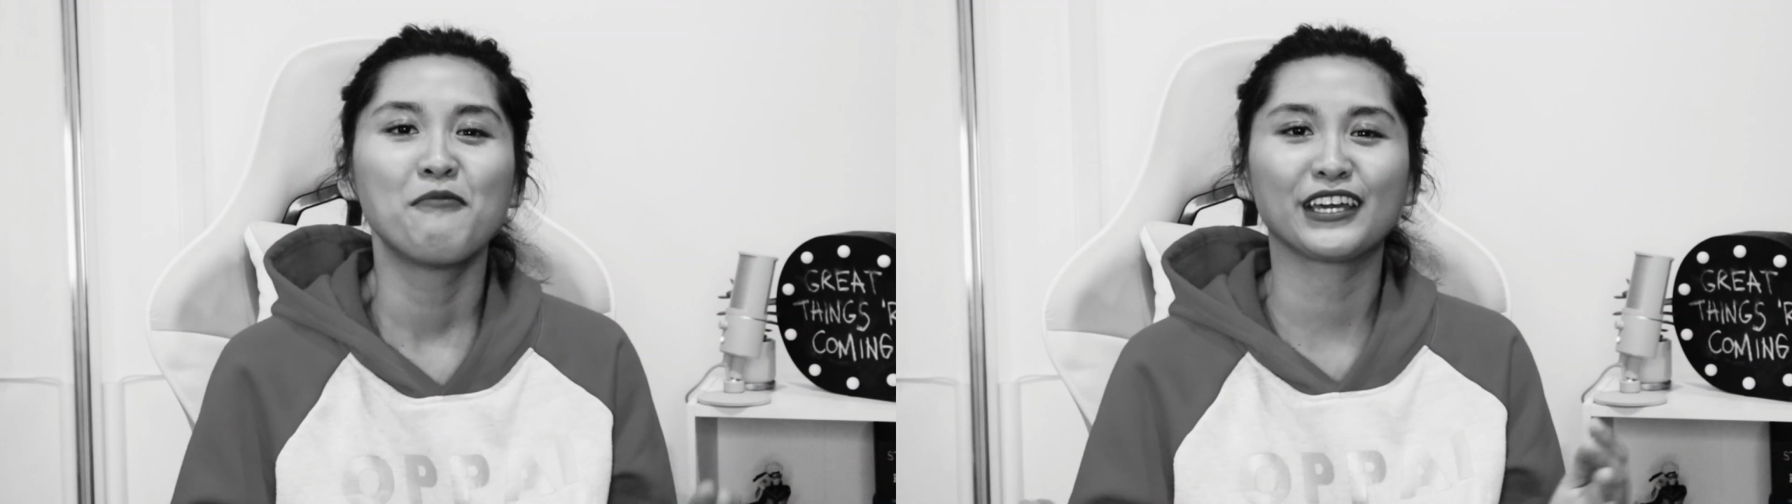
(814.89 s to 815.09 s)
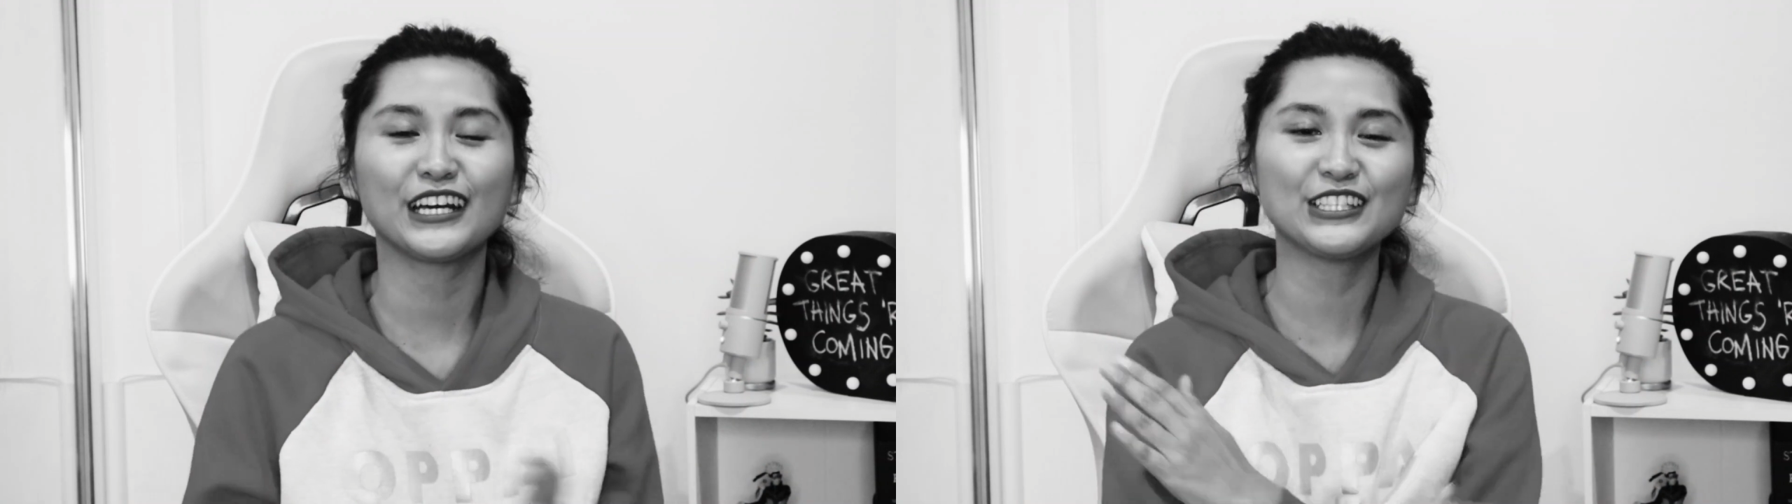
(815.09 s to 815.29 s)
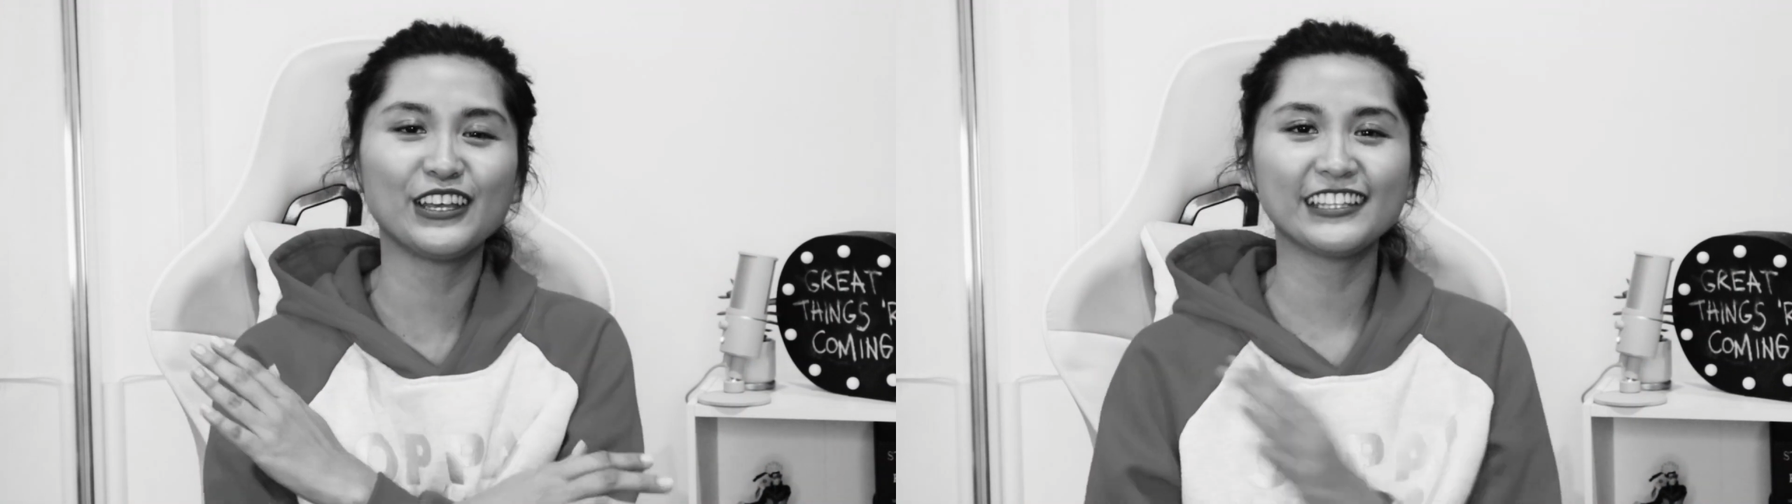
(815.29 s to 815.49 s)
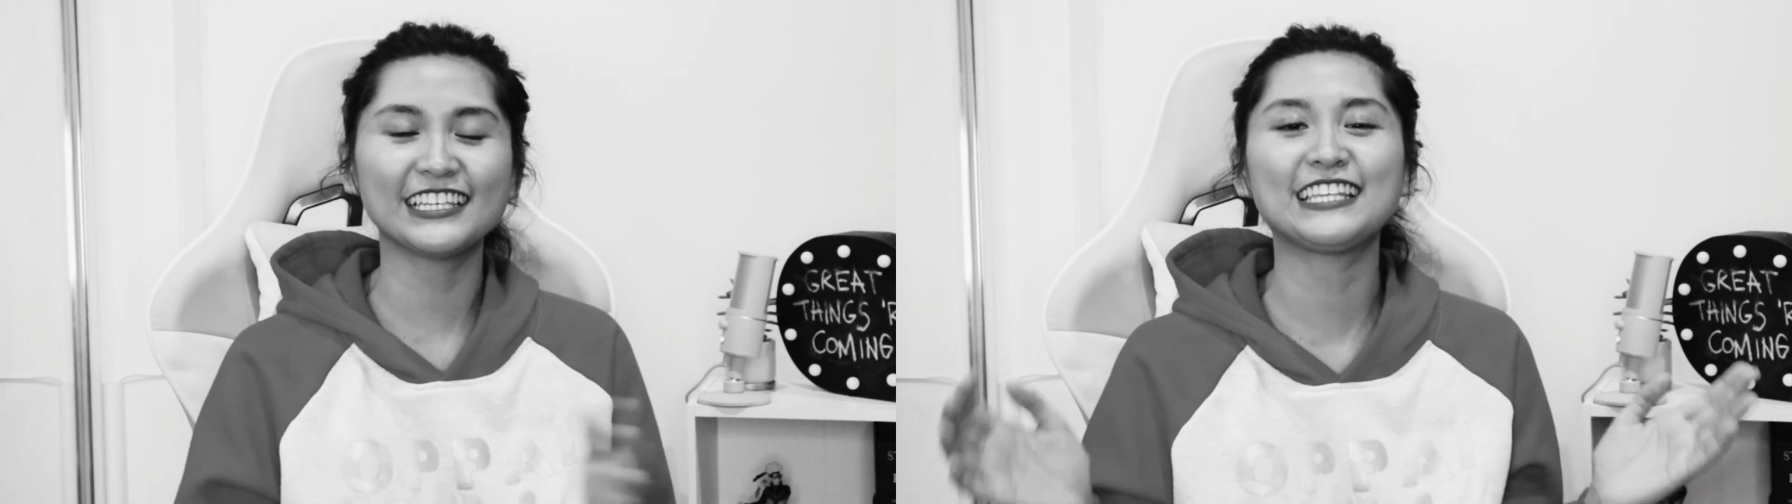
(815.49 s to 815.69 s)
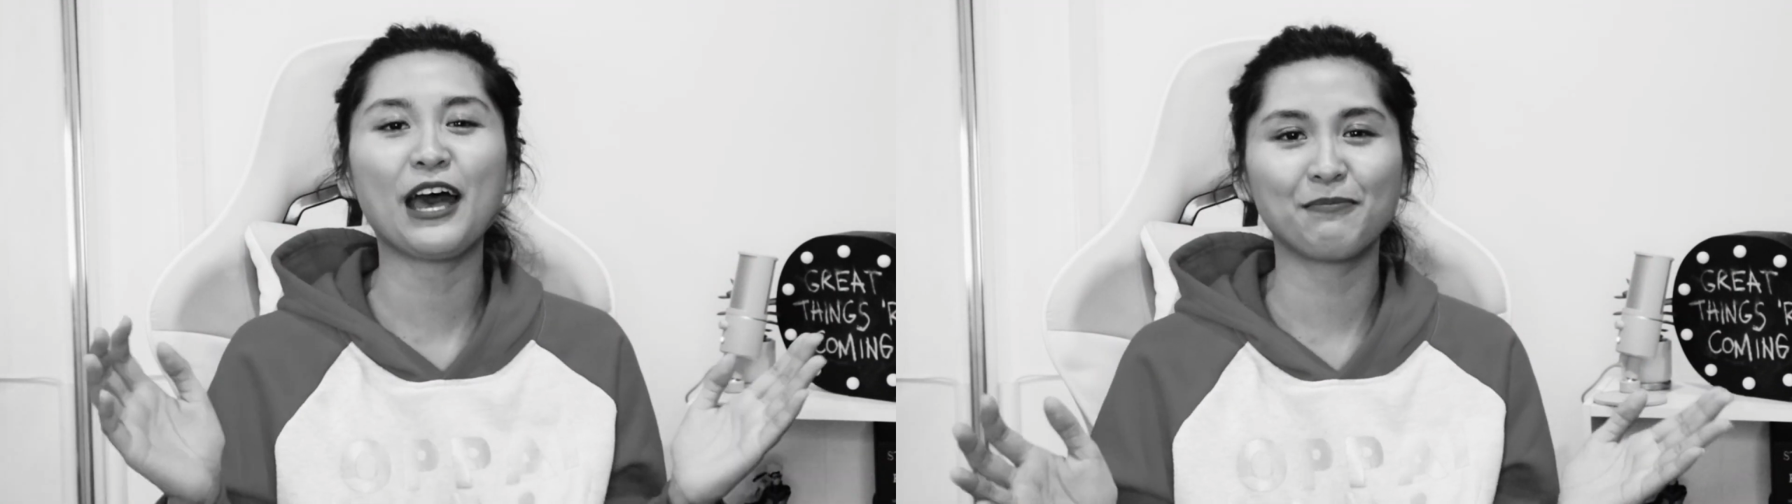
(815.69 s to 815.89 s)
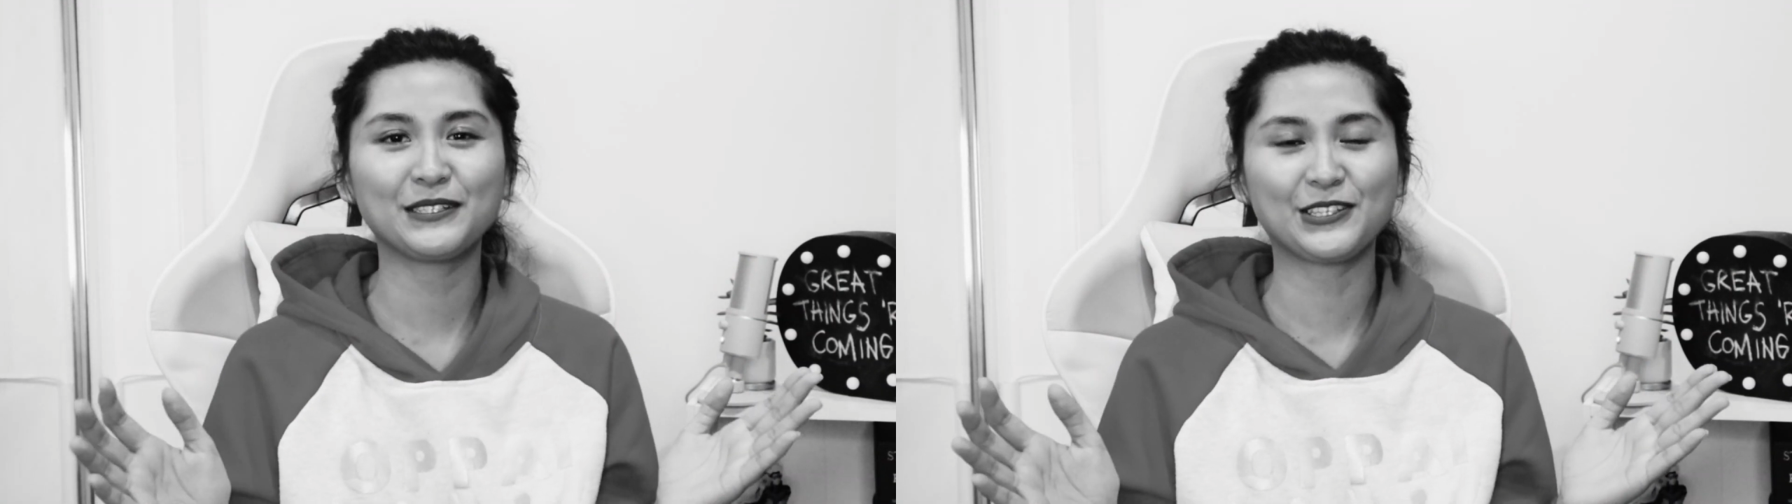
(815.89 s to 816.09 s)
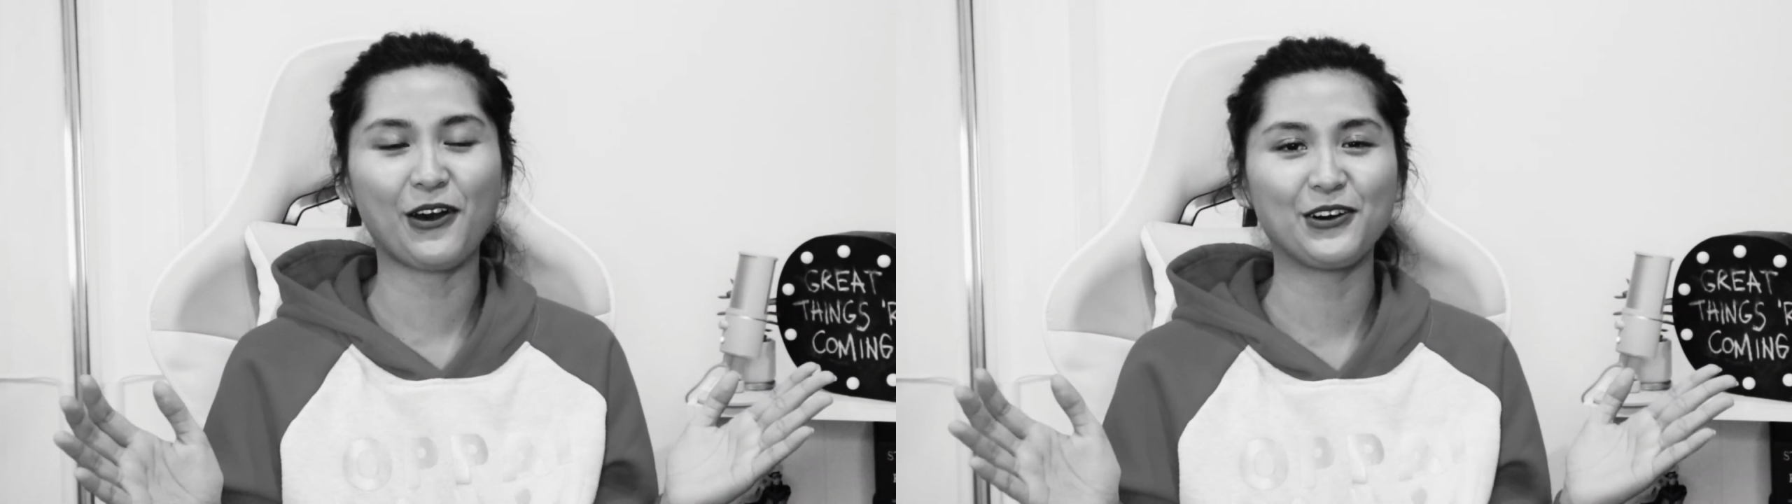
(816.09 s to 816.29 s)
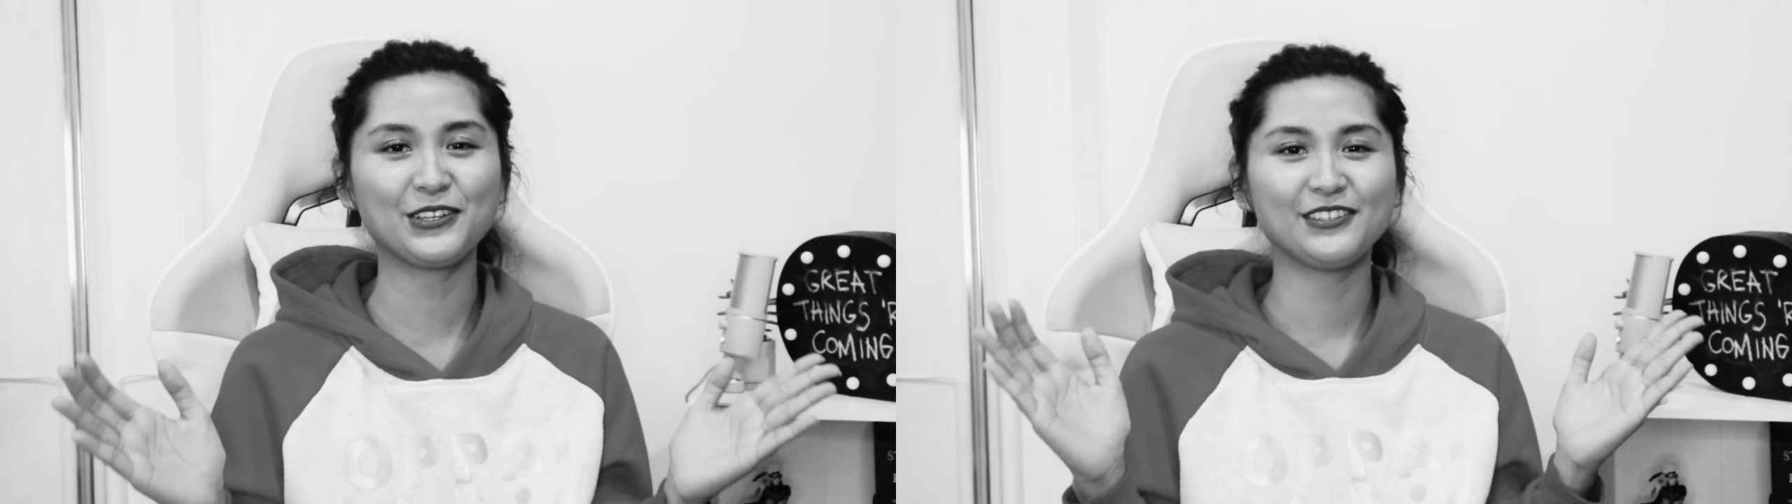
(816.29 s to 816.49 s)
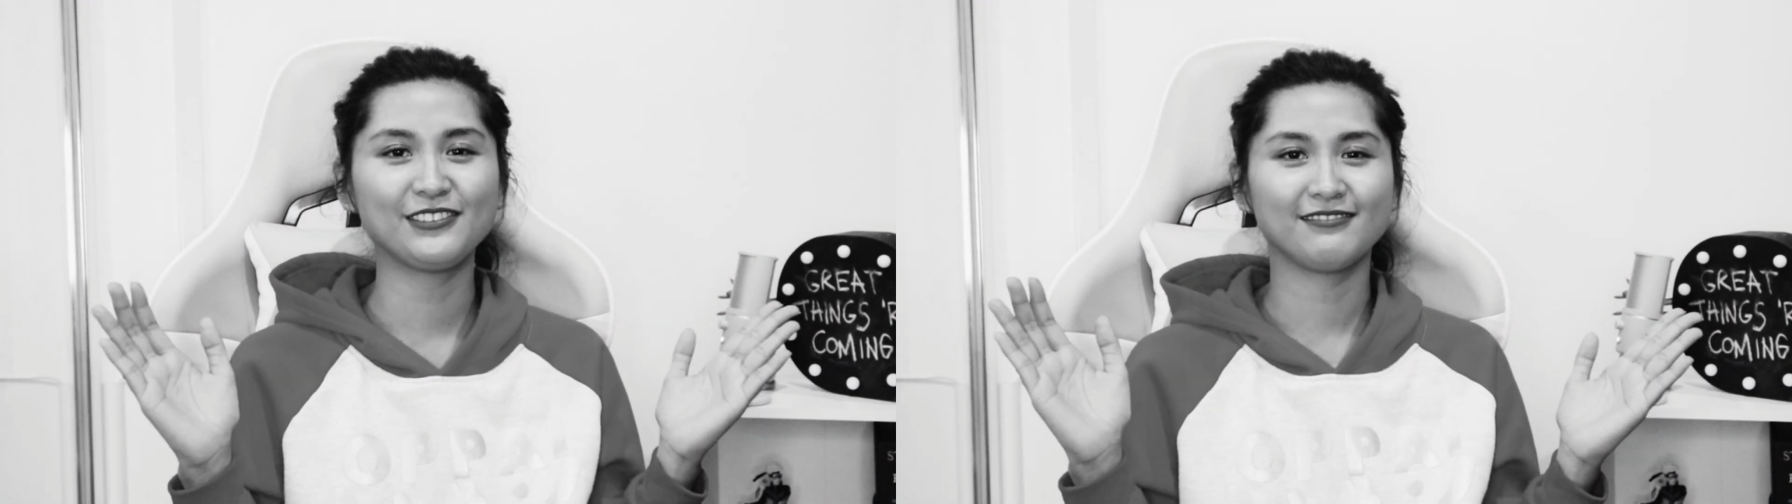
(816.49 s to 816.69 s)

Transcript: Because on this episode...